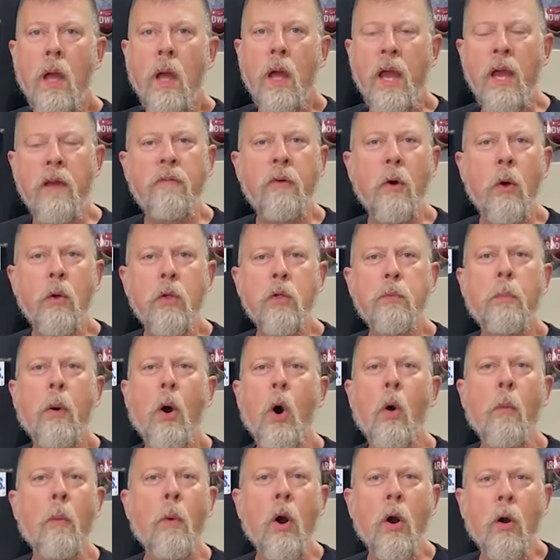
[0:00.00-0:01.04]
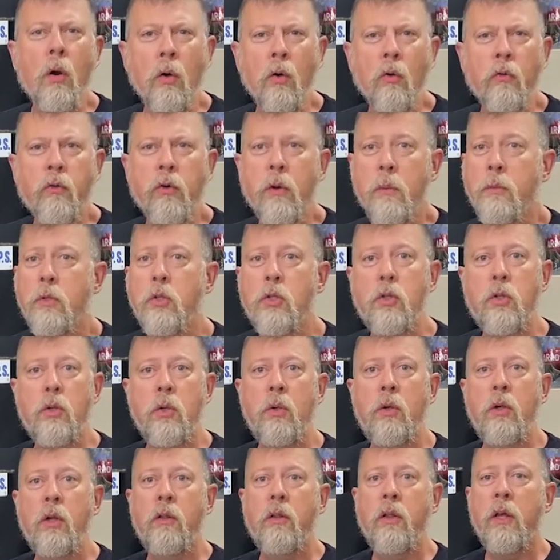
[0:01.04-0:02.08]
Hey folks, Paul Markel from
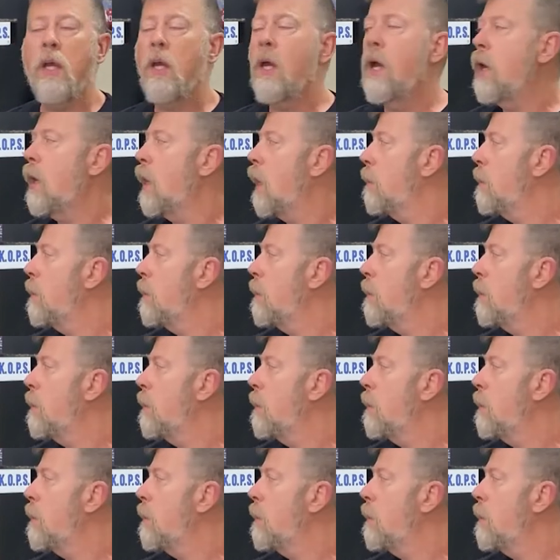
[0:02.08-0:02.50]
Student of the Gun.